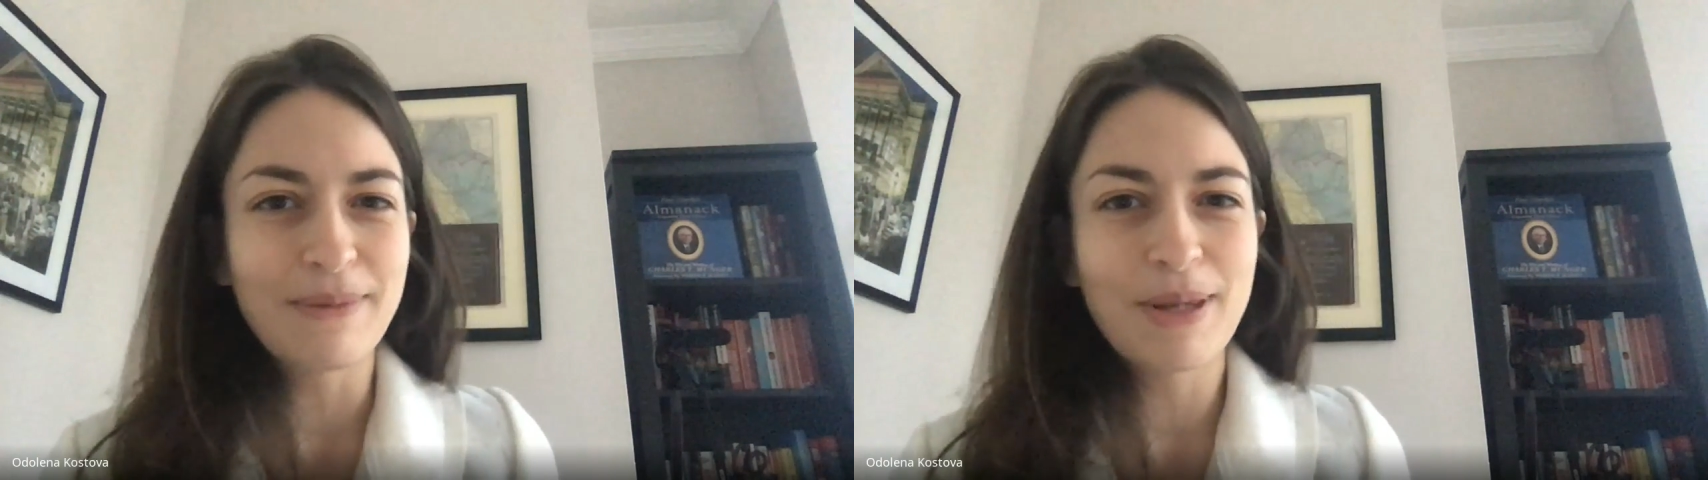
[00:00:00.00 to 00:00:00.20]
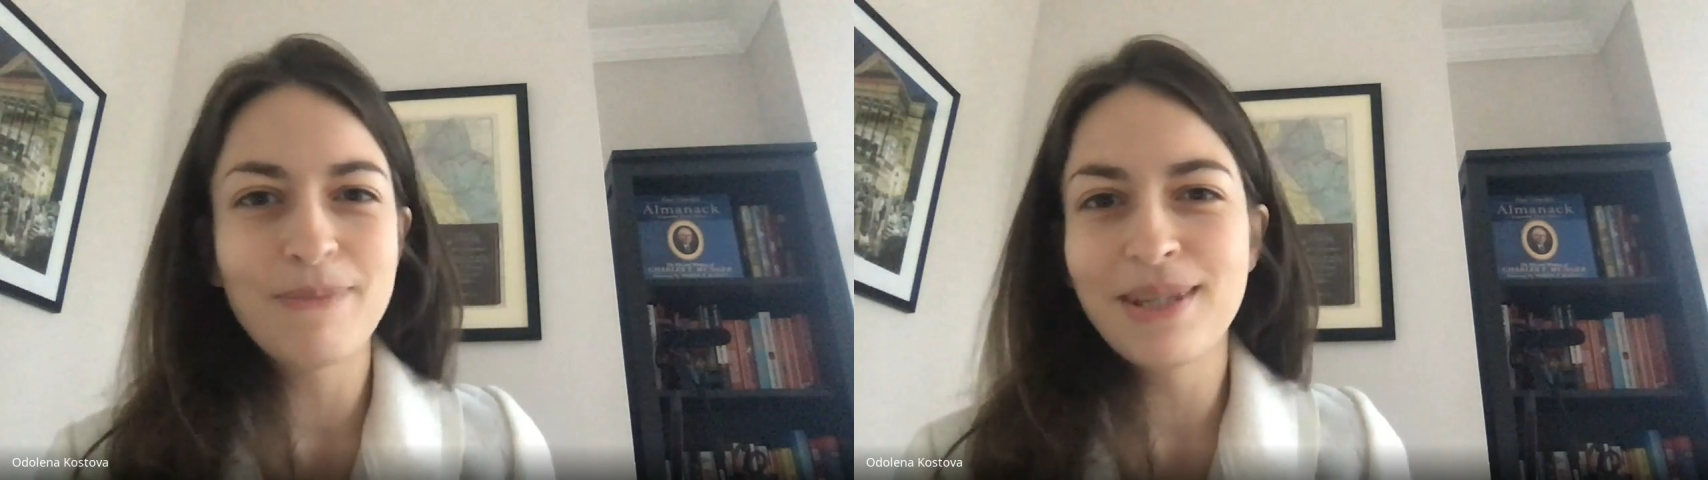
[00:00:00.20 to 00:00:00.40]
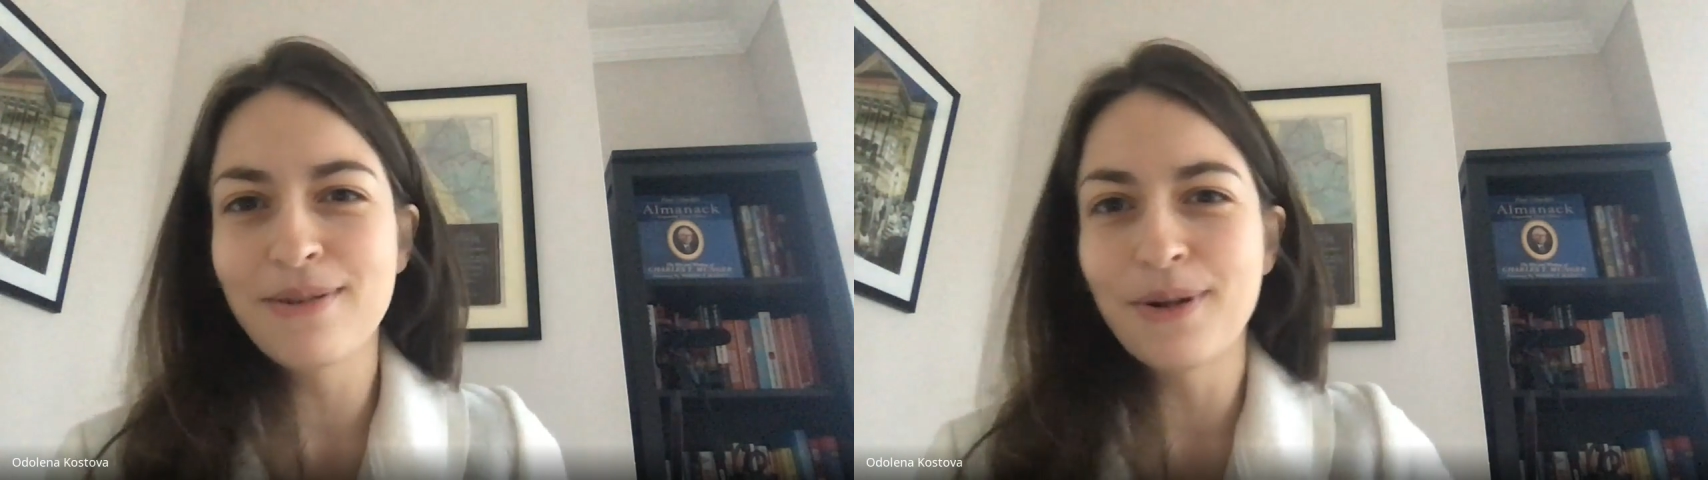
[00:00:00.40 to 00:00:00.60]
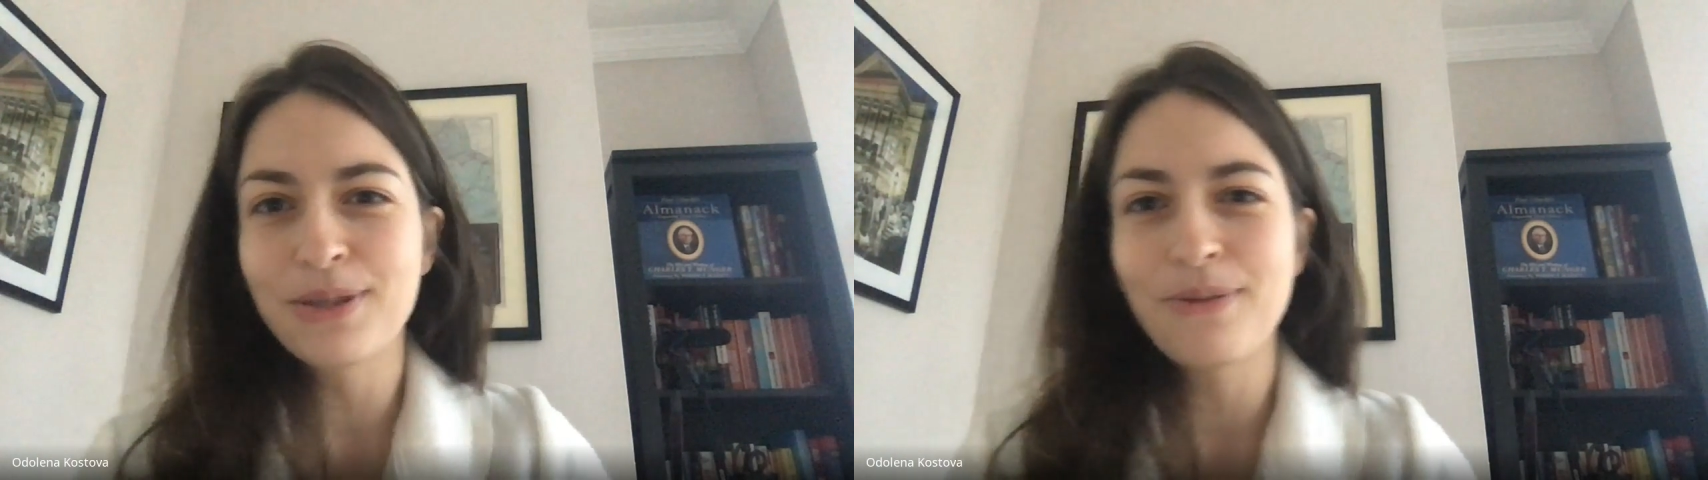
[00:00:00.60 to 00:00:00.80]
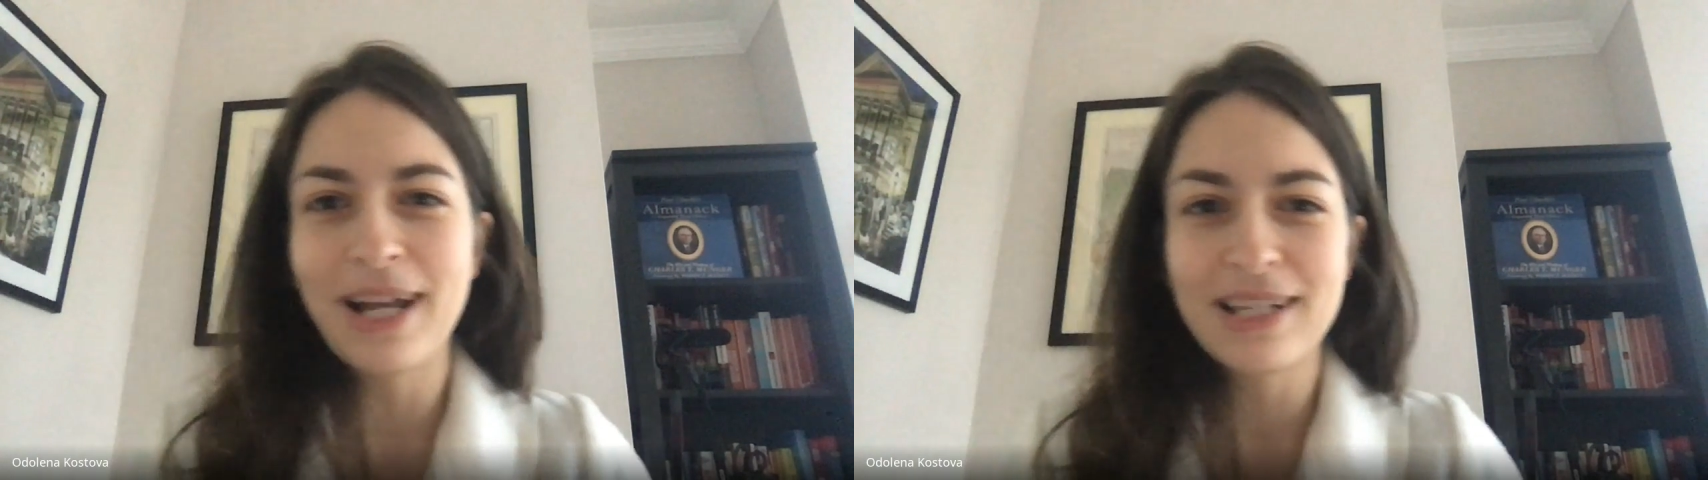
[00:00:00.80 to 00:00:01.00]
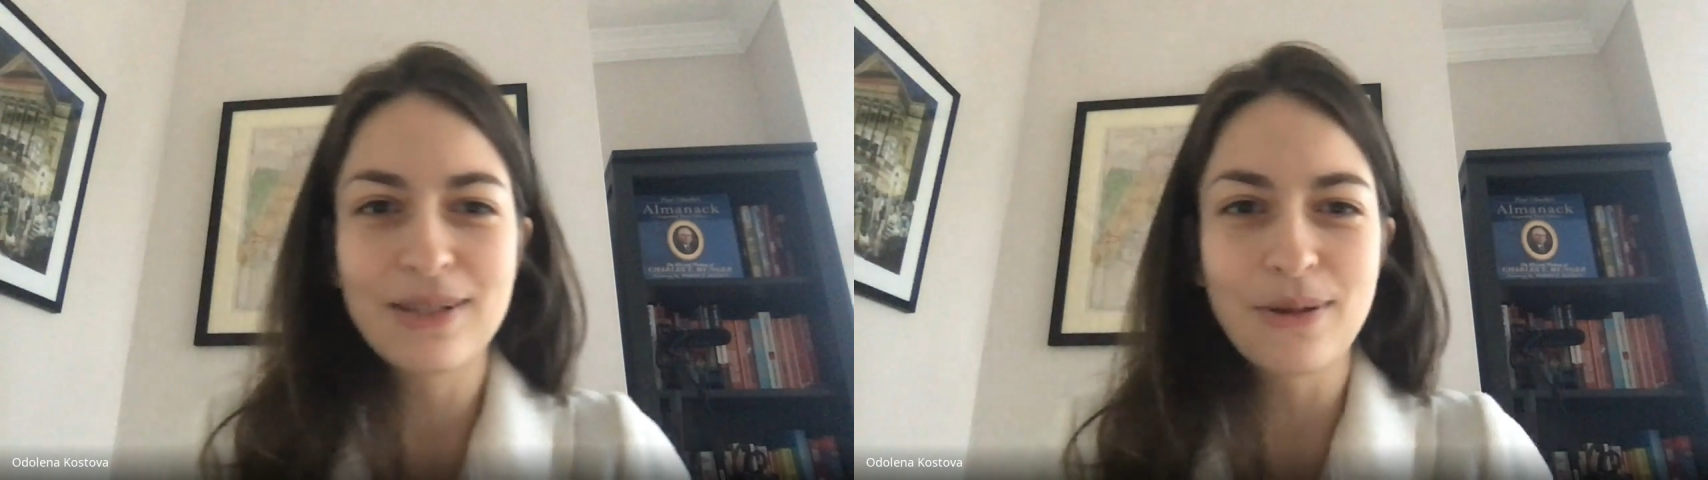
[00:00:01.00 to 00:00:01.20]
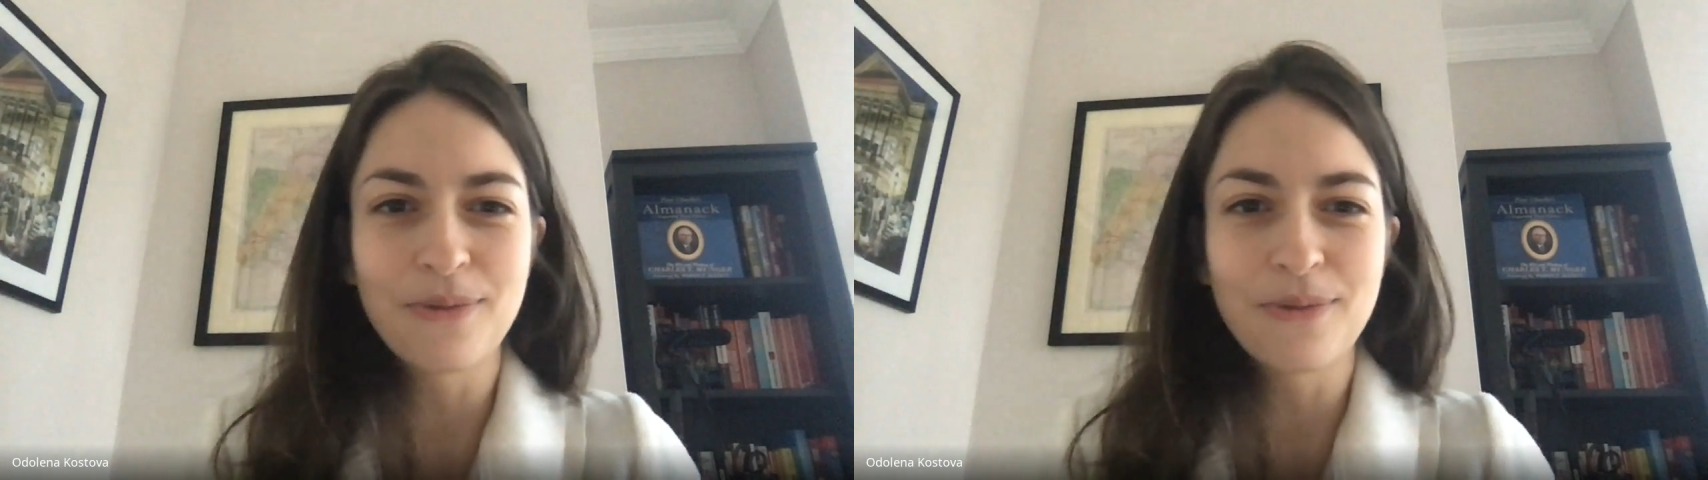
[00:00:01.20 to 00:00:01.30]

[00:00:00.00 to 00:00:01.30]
maybe you want to ask your